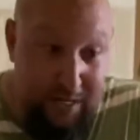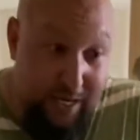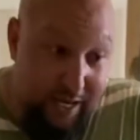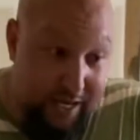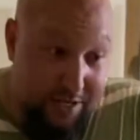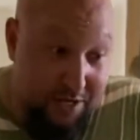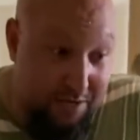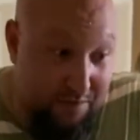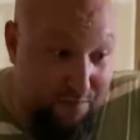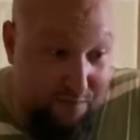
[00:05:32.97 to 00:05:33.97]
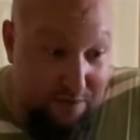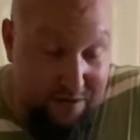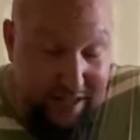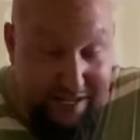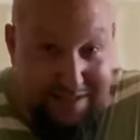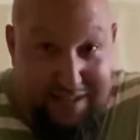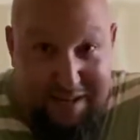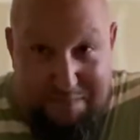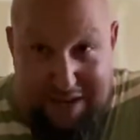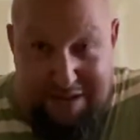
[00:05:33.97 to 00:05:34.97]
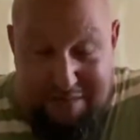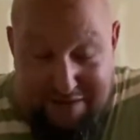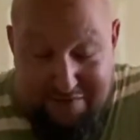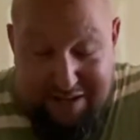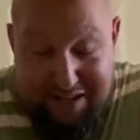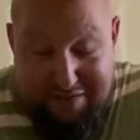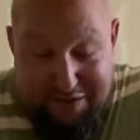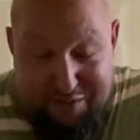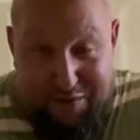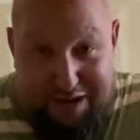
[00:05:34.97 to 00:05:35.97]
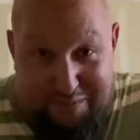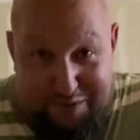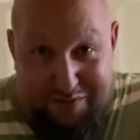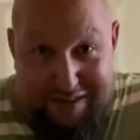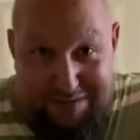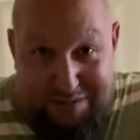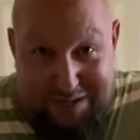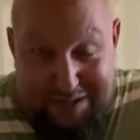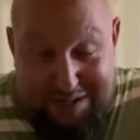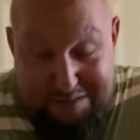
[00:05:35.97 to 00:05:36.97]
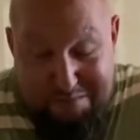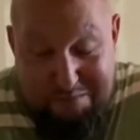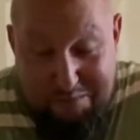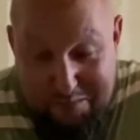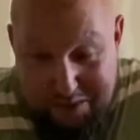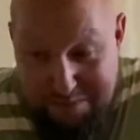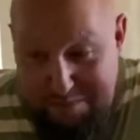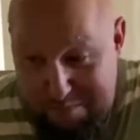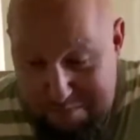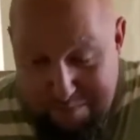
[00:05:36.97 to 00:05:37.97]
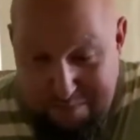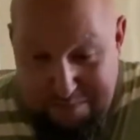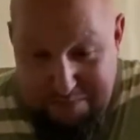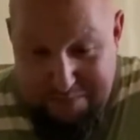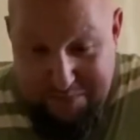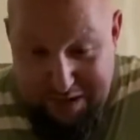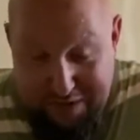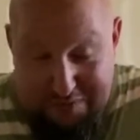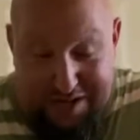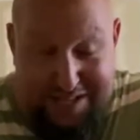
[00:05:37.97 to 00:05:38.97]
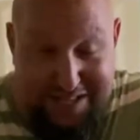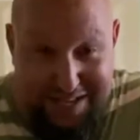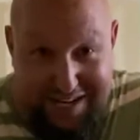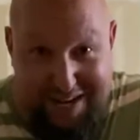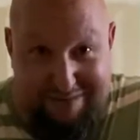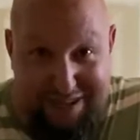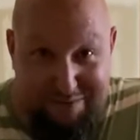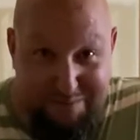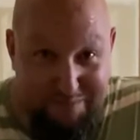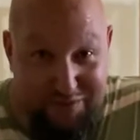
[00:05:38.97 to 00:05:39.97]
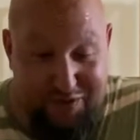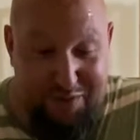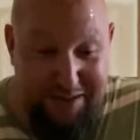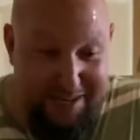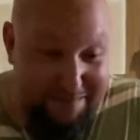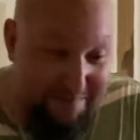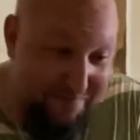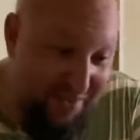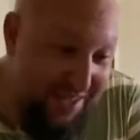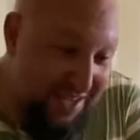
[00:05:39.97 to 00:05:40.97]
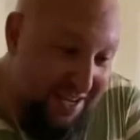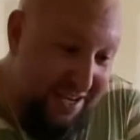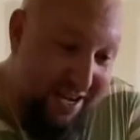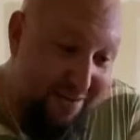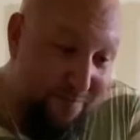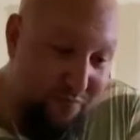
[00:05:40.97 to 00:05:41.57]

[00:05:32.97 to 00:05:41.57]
And you know, if you're lazy like me, you might wanna leave it there for a couple of weeks because, well, I don't wanna clean that damn table. It's too big. Now,